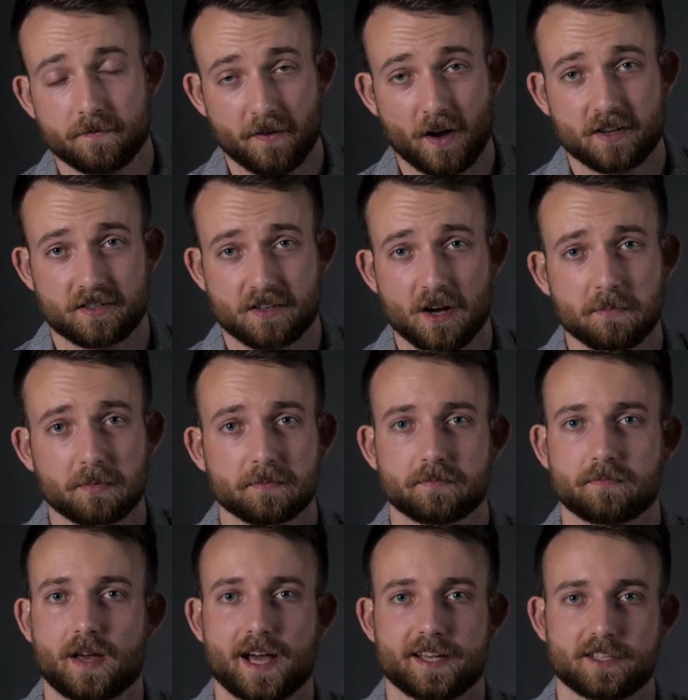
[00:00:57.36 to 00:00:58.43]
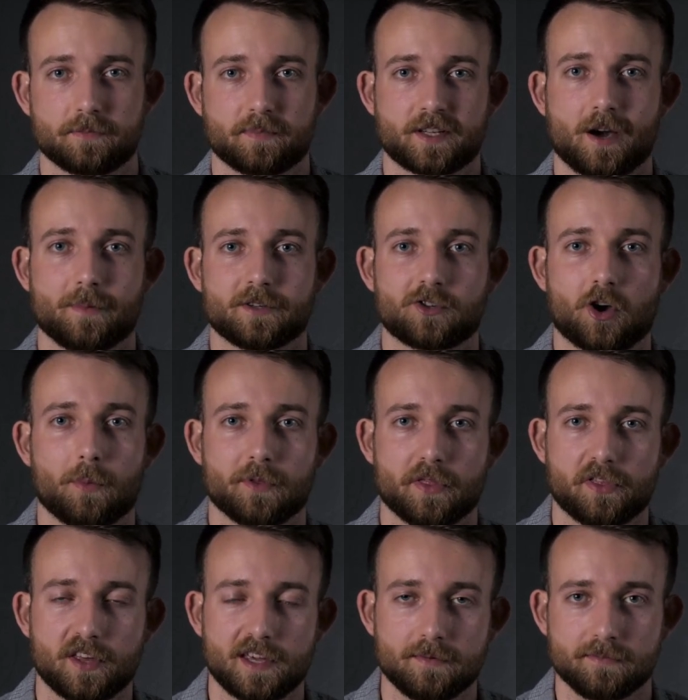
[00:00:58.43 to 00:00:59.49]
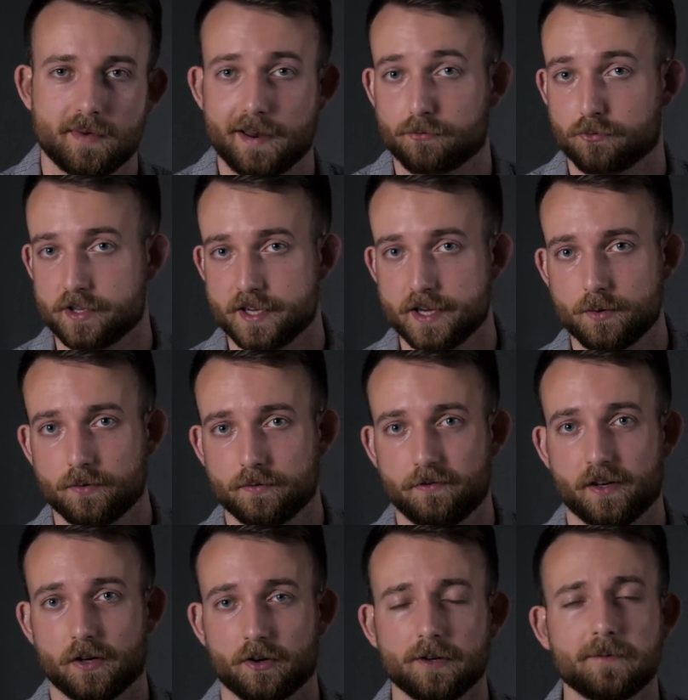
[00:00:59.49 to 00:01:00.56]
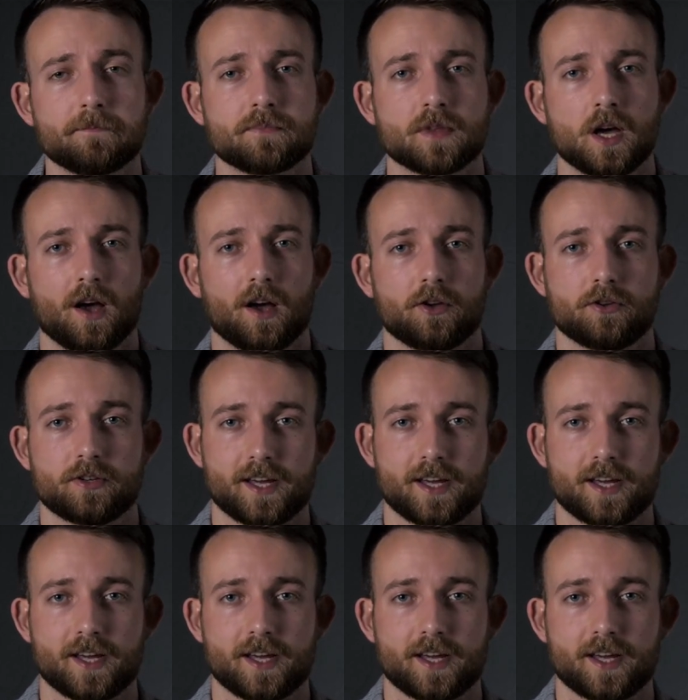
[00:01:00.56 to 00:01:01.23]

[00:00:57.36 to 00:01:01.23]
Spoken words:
first up, as is becoming common theme every year with Wera, you